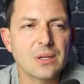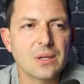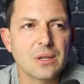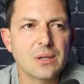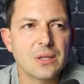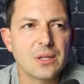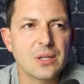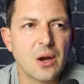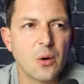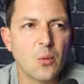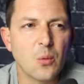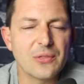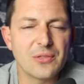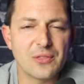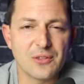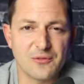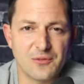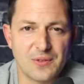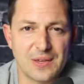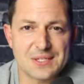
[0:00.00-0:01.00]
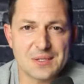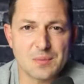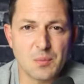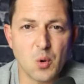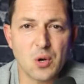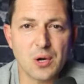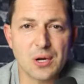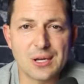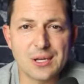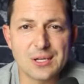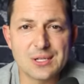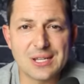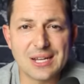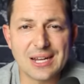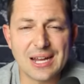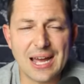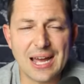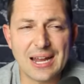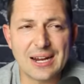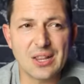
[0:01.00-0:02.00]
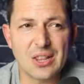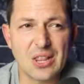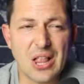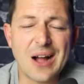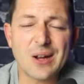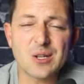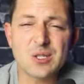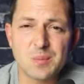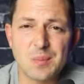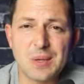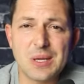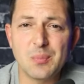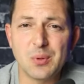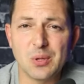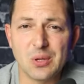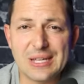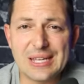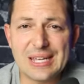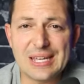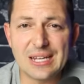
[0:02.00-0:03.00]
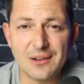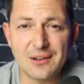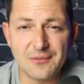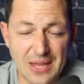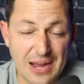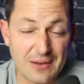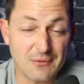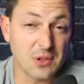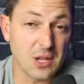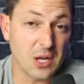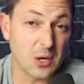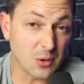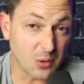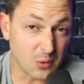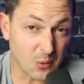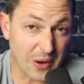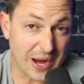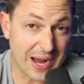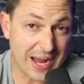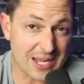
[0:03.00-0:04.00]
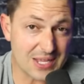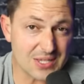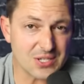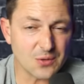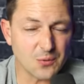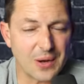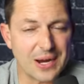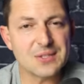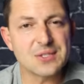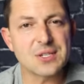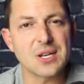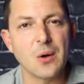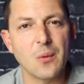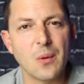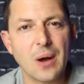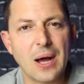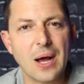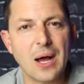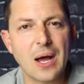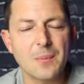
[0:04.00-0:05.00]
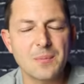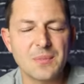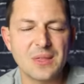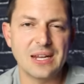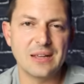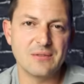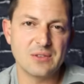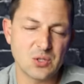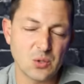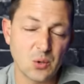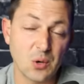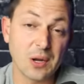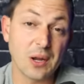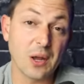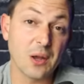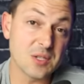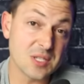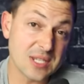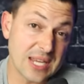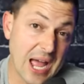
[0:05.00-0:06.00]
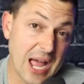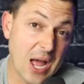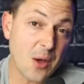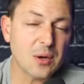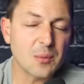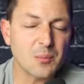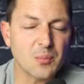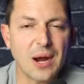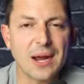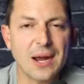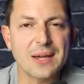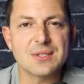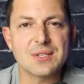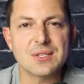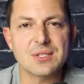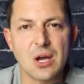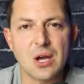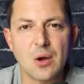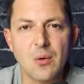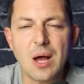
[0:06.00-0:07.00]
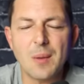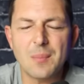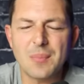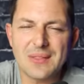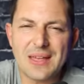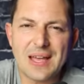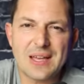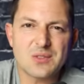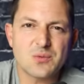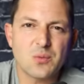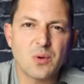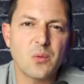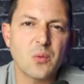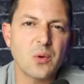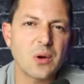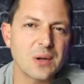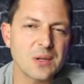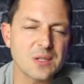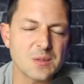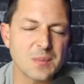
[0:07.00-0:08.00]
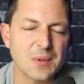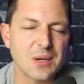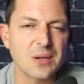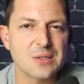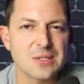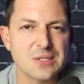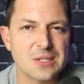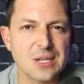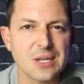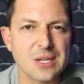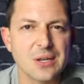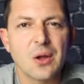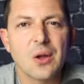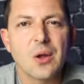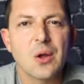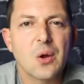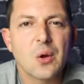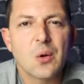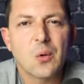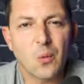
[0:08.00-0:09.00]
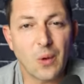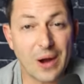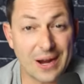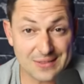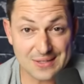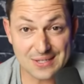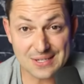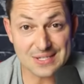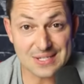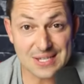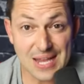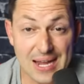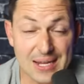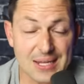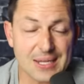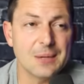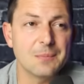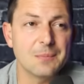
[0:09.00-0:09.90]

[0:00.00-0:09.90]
you know, with the fixed mortgage, it kind of locks people in. If they have lower rates and rates go up, then inventory goes down and prices go up. And that's what we're experiencing right this second.